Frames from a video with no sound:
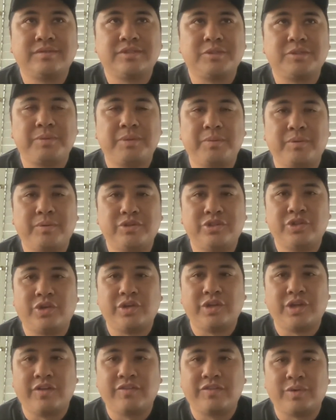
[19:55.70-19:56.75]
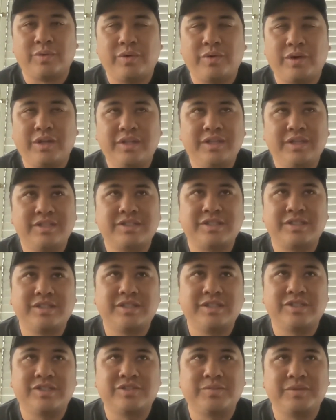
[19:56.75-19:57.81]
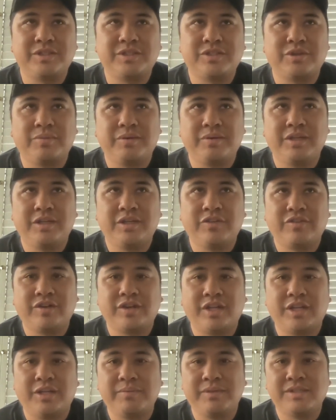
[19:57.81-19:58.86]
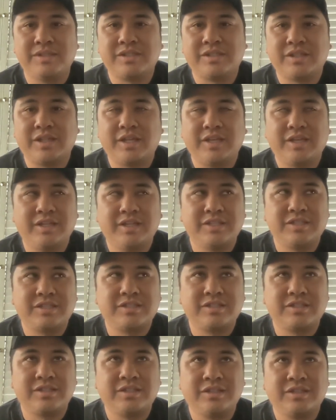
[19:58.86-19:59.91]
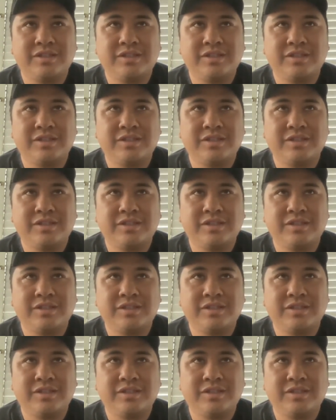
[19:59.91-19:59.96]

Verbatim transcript: there's people showing off their wallets. I think there's going to be so many different elements and endless.